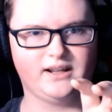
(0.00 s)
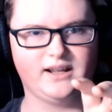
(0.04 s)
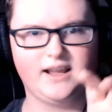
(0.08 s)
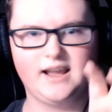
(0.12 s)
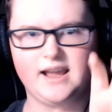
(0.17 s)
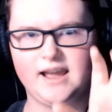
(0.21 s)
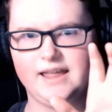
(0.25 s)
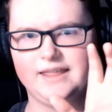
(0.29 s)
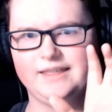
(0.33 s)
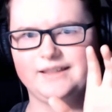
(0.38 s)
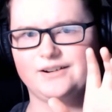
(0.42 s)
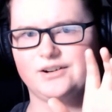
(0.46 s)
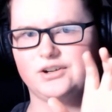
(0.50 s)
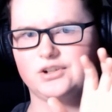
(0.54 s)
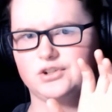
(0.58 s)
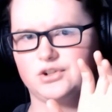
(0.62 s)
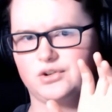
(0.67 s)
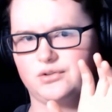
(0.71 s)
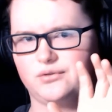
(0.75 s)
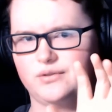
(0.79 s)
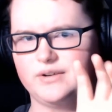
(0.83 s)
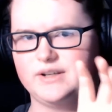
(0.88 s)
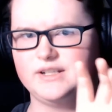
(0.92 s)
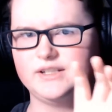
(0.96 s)
and there is a
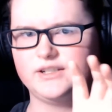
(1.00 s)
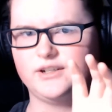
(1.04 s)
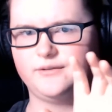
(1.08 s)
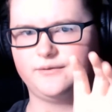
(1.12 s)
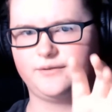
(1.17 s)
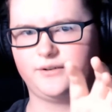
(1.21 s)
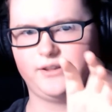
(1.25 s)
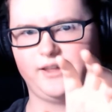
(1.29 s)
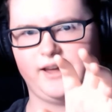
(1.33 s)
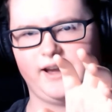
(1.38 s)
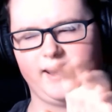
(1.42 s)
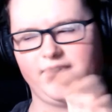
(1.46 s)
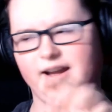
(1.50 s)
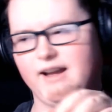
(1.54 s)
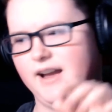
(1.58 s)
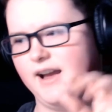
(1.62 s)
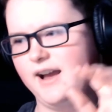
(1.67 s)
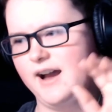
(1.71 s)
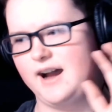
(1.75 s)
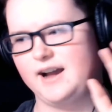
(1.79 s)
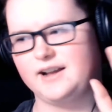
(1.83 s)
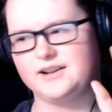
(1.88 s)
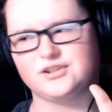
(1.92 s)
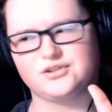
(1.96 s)
reason for that.
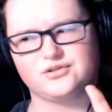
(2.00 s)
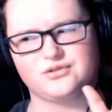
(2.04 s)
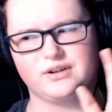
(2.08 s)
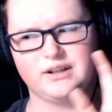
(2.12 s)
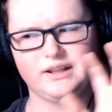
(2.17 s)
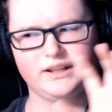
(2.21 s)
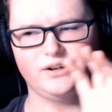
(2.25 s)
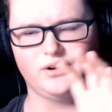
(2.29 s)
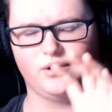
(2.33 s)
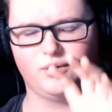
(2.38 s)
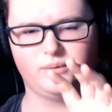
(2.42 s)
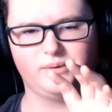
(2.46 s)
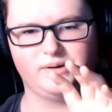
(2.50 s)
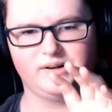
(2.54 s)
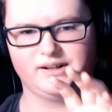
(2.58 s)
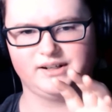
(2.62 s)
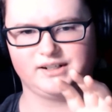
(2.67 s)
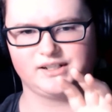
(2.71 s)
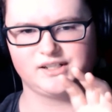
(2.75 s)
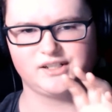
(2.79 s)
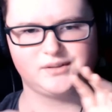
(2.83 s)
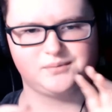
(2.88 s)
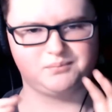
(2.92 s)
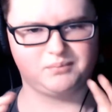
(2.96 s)
I just really don't want to
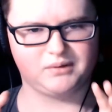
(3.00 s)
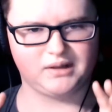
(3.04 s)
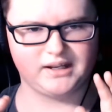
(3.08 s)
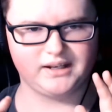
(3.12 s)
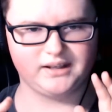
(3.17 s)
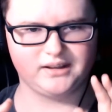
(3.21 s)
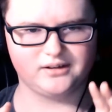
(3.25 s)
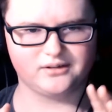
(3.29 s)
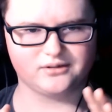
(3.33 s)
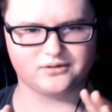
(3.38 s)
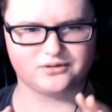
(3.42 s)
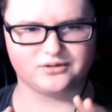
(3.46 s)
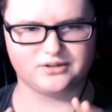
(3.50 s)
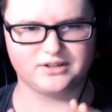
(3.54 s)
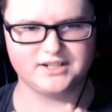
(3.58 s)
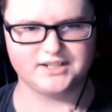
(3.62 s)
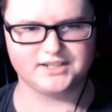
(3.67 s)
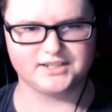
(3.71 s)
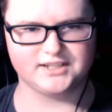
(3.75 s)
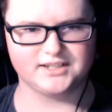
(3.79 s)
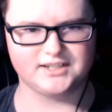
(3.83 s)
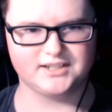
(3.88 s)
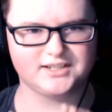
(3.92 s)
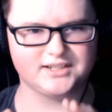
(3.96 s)
explain those
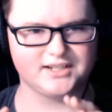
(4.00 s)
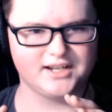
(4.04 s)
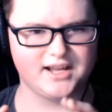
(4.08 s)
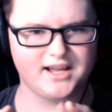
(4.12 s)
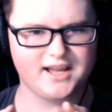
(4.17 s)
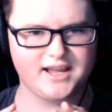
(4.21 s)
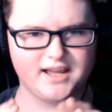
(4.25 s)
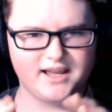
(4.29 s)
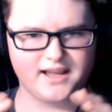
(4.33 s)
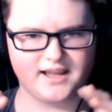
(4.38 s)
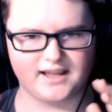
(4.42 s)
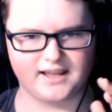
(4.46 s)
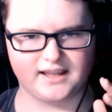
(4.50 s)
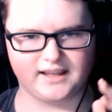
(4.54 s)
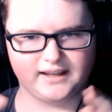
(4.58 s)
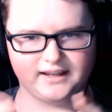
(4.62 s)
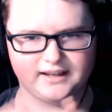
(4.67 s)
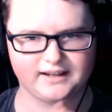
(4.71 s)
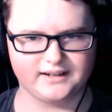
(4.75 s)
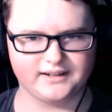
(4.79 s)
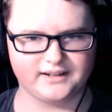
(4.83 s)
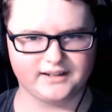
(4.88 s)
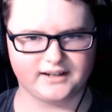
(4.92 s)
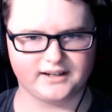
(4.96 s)
reasons,
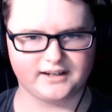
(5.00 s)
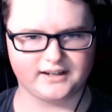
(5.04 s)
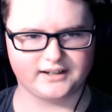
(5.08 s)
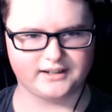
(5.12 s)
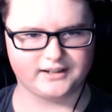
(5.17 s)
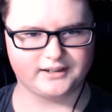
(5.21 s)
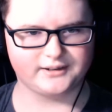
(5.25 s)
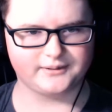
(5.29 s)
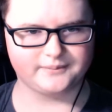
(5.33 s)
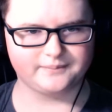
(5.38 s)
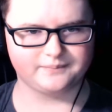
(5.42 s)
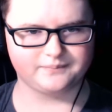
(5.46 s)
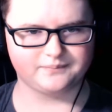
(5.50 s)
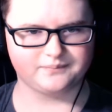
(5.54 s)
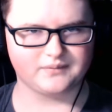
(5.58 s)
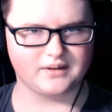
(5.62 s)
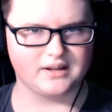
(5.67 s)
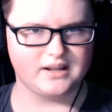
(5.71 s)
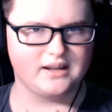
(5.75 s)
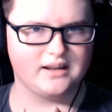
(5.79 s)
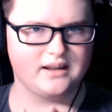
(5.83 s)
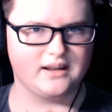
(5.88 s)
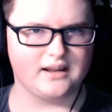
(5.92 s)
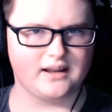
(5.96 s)
and
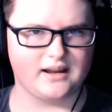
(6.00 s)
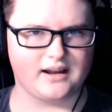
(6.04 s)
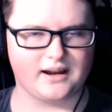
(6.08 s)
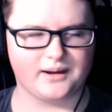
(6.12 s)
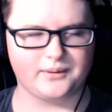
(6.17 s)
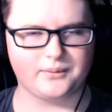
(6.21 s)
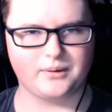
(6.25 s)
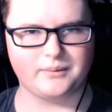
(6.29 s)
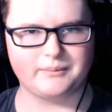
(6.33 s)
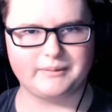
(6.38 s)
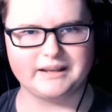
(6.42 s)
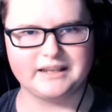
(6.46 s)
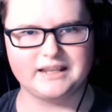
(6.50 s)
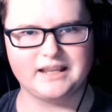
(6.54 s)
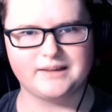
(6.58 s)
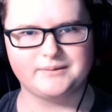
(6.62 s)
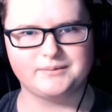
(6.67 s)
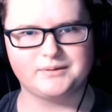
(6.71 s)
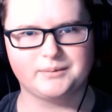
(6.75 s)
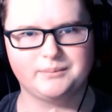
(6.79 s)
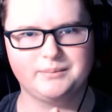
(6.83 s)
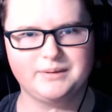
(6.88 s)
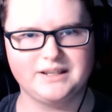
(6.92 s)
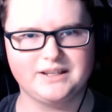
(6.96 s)
I want my game
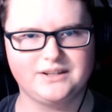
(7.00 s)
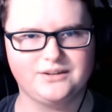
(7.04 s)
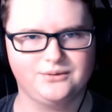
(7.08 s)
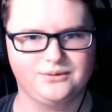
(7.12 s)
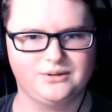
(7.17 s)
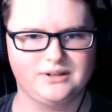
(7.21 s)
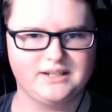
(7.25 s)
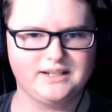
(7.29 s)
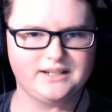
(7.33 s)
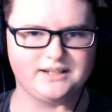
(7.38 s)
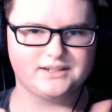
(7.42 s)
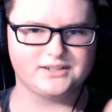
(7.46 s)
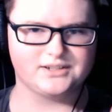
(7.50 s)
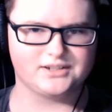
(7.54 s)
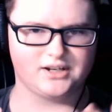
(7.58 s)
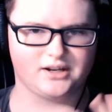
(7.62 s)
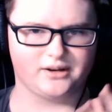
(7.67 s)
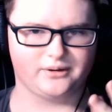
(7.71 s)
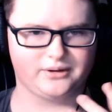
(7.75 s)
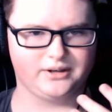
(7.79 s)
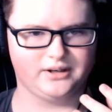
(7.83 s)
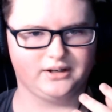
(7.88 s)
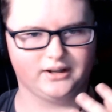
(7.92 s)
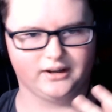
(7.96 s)
to be unique, so,
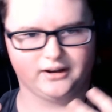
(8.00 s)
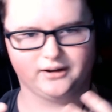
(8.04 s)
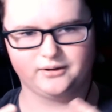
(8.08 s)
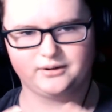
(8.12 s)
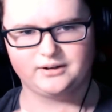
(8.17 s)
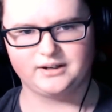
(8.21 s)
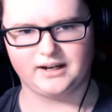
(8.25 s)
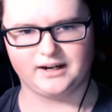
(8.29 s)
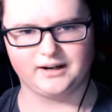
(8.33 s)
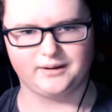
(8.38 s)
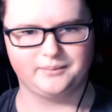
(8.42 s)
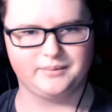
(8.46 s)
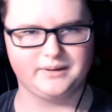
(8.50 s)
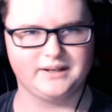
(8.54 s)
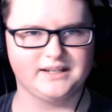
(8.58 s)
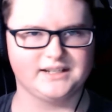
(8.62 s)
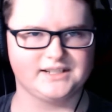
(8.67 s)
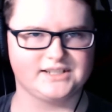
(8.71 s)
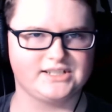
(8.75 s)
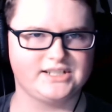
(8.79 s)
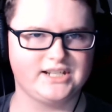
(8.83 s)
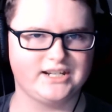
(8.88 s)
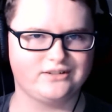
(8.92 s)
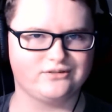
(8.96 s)
kind of being
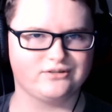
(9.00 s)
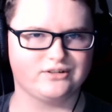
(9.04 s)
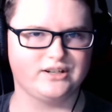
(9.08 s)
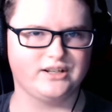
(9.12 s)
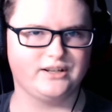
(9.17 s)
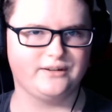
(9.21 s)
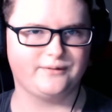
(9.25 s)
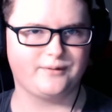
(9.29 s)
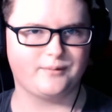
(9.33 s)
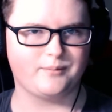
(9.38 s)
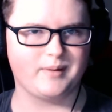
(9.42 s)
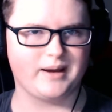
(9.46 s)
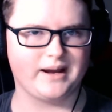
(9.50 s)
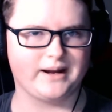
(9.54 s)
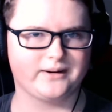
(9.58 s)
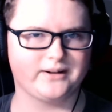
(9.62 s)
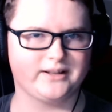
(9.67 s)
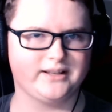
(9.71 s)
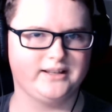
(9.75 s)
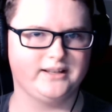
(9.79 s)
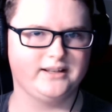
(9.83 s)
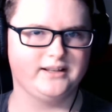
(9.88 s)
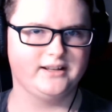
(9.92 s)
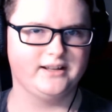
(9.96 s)
secretive about
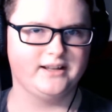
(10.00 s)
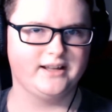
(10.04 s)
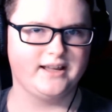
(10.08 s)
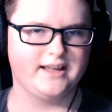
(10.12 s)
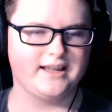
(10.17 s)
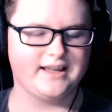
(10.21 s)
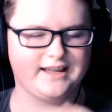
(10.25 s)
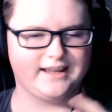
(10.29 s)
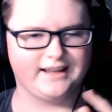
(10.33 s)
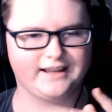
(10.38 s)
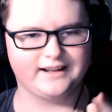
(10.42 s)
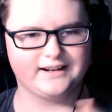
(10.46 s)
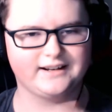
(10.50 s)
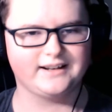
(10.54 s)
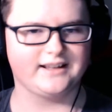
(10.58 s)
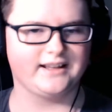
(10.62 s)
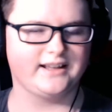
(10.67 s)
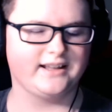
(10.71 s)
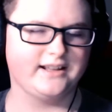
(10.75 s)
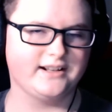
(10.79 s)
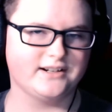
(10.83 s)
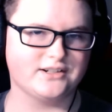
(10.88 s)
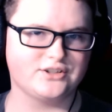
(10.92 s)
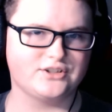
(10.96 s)
it, and
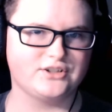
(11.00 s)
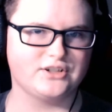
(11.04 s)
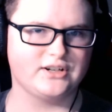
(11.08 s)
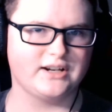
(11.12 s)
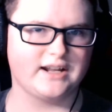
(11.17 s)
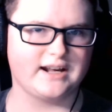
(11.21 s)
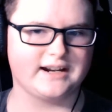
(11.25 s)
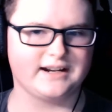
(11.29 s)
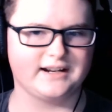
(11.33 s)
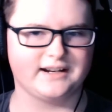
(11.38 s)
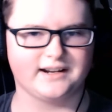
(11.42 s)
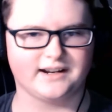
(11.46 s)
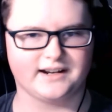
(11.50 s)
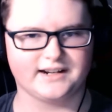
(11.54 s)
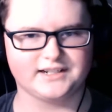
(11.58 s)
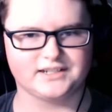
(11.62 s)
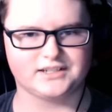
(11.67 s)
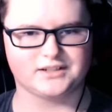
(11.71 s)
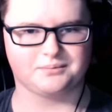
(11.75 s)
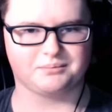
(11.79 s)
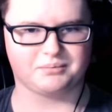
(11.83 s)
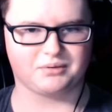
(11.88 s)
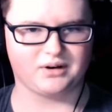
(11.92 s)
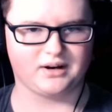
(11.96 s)
it should add a nice
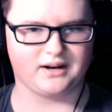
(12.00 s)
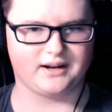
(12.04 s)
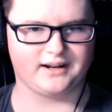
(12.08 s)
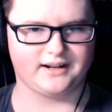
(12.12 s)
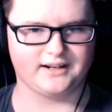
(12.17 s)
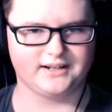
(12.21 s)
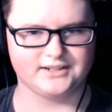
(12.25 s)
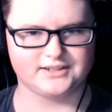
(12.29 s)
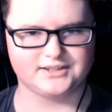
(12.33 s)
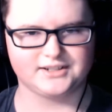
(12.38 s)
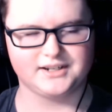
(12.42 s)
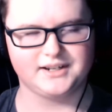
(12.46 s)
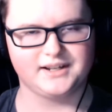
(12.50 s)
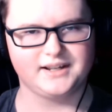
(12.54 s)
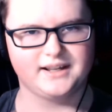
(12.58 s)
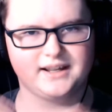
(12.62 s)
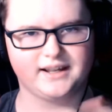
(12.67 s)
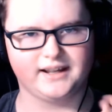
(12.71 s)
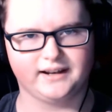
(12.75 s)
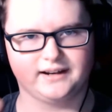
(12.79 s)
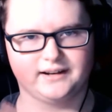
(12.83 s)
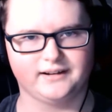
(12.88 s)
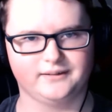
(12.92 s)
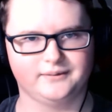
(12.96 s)
surprise,
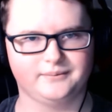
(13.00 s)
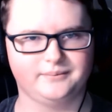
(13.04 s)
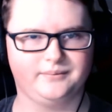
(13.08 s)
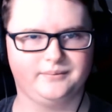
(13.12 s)
and,